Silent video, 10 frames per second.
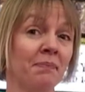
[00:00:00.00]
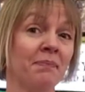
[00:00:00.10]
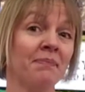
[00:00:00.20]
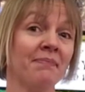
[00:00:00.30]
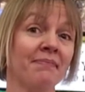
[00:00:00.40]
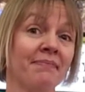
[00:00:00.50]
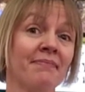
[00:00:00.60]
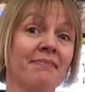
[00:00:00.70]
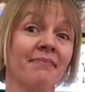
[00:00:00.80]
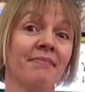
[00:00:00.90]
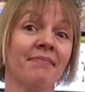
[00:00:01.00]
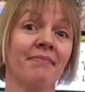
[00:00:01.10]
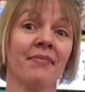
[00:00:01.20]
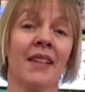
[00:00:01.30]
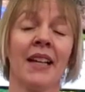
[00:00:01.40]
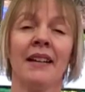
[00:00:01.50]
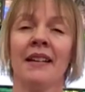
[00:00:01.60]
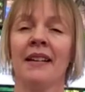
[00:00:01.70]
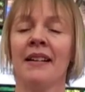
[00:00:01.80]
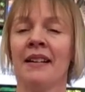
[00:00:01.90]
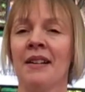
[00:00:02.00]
(no one is talking)